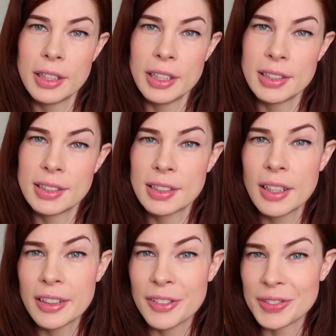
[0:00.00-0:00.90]
it's
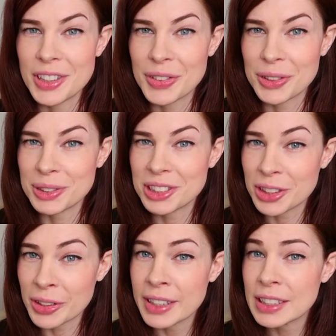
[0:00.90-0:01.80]
kind of difficult to
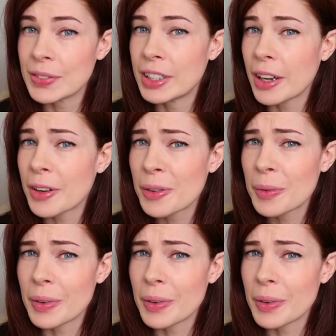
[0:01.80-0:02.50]
do this video